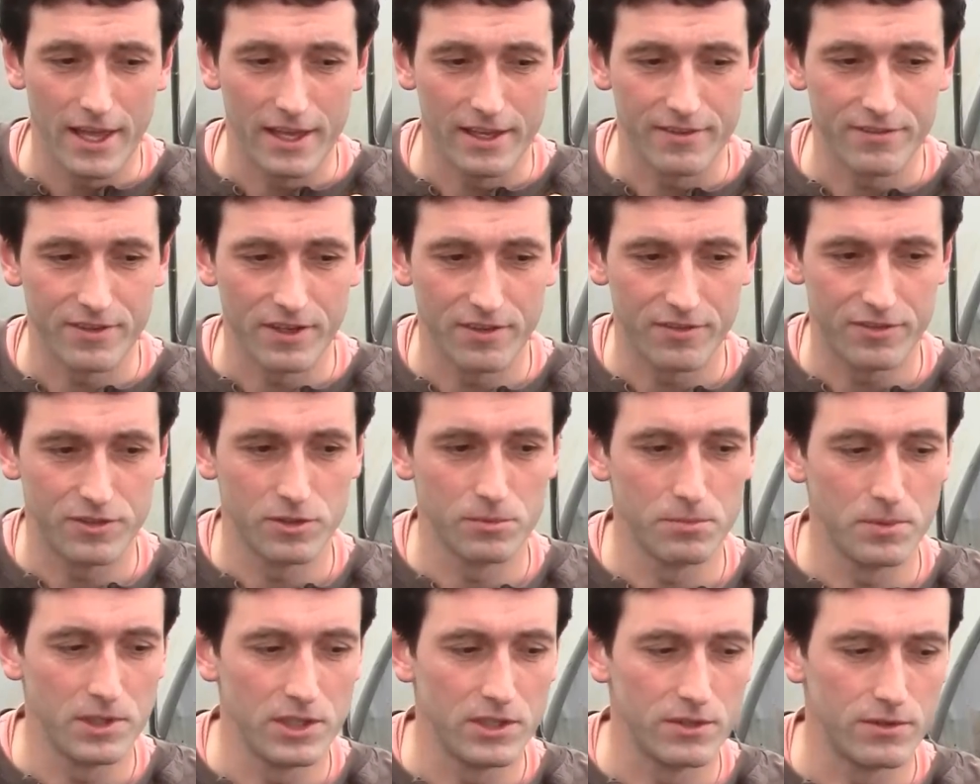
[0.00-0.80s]
even if
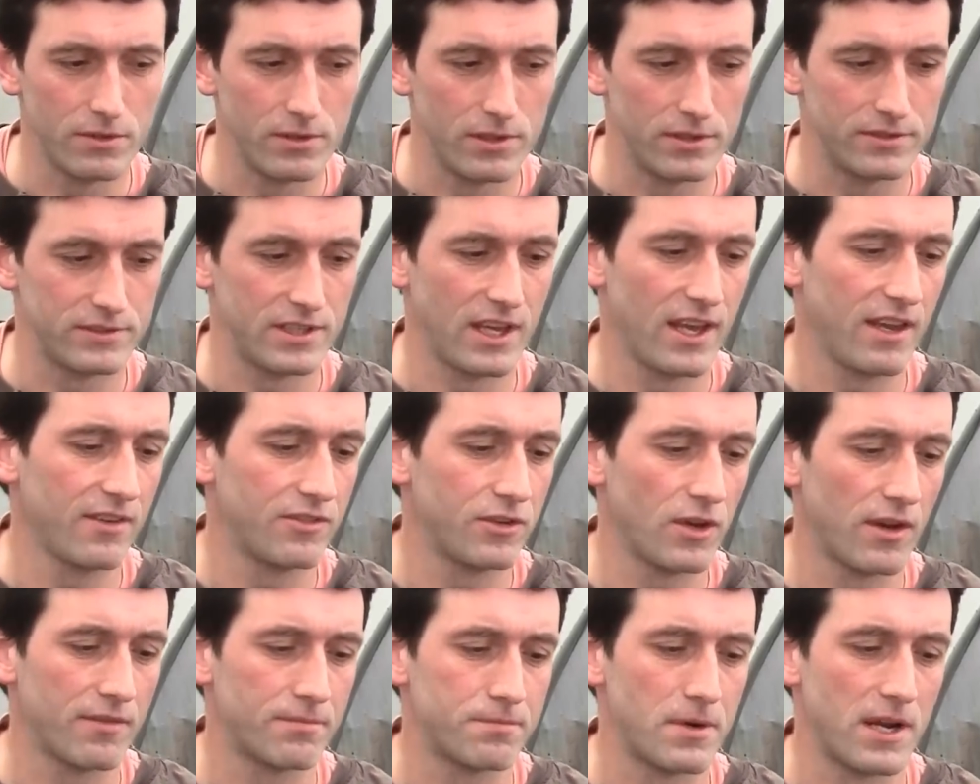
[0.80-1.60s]
you meet, say
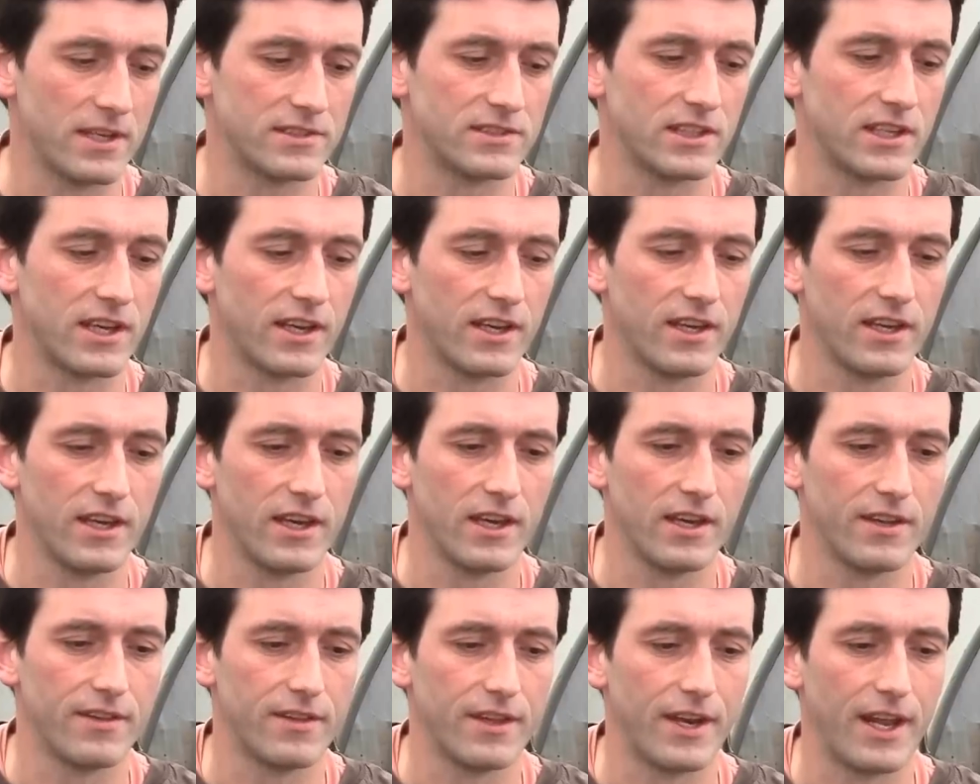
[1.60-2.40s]
if you have brassica
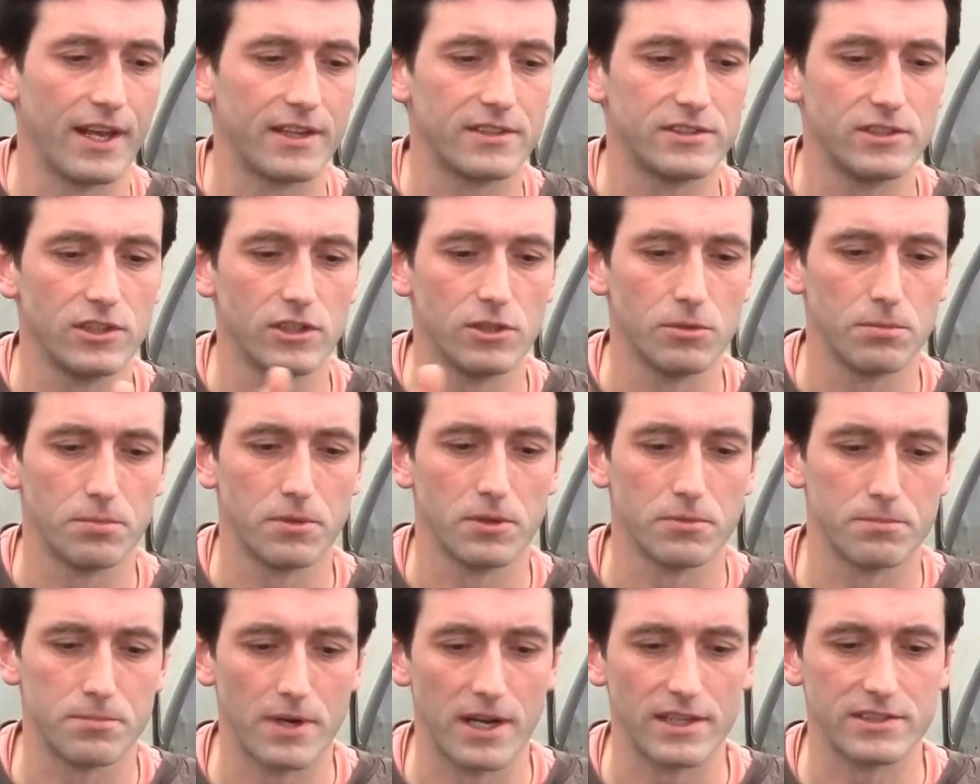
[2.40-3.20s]
here, the next year you
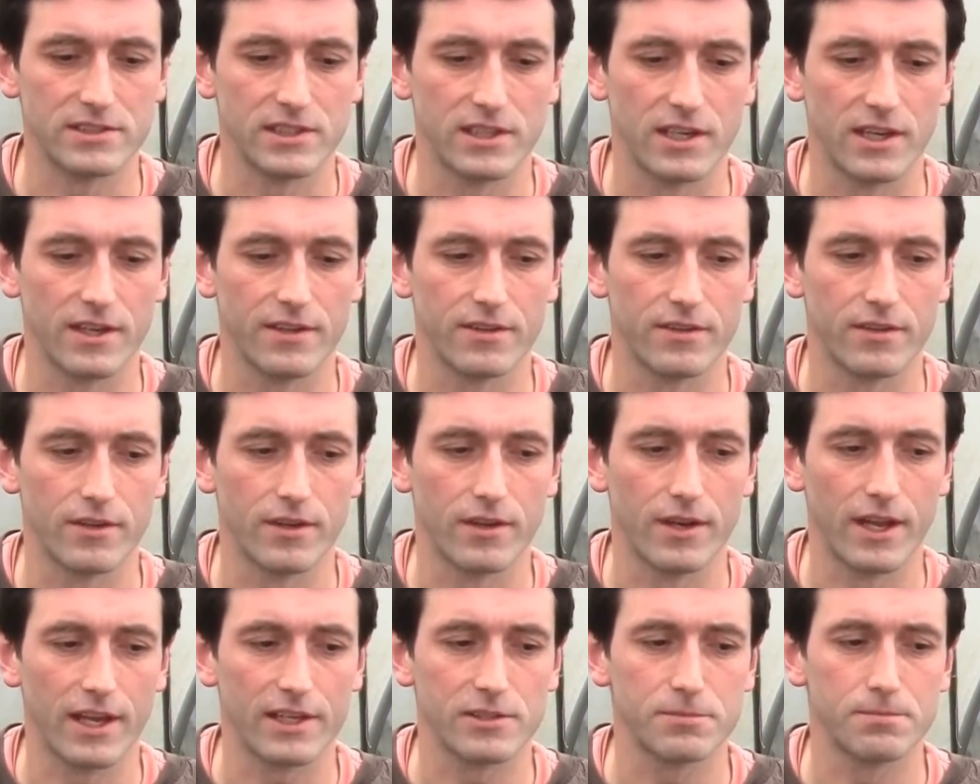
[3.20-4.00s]
put brassica into
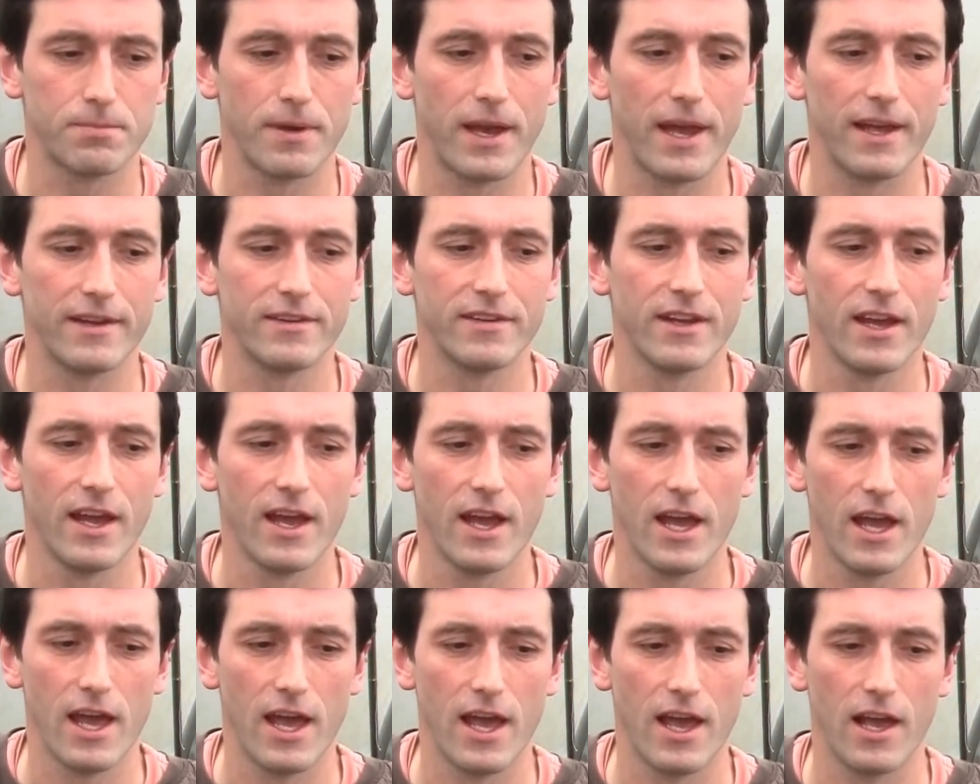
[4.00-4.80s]
the next bed,
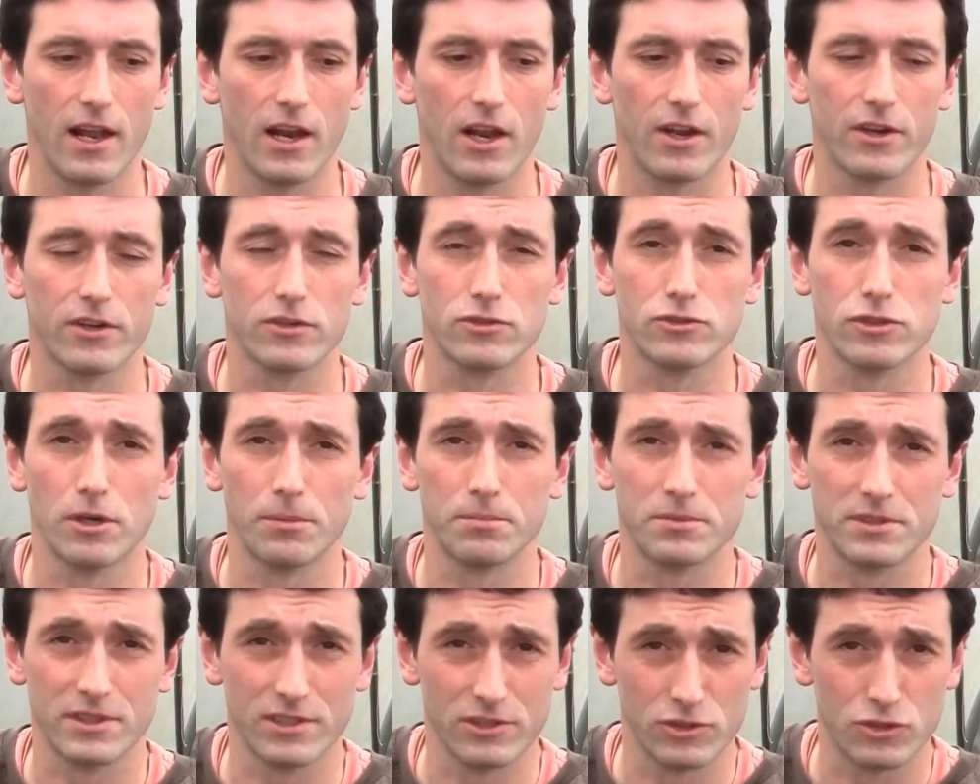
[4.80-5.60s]
a lot of
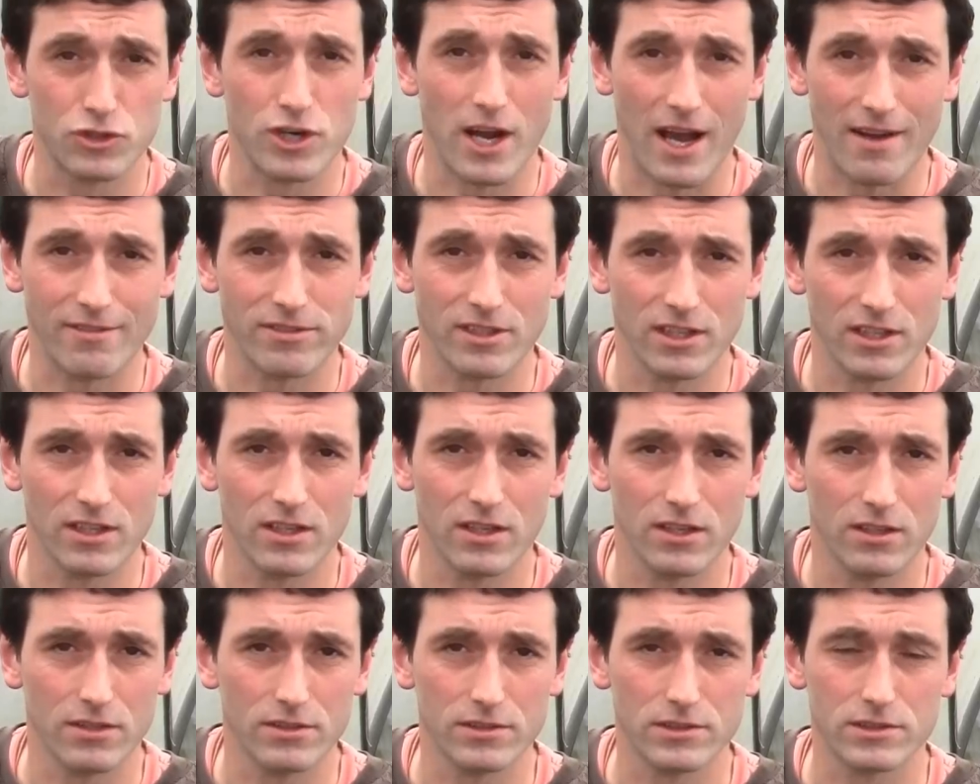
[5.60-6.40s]
grubs can travel.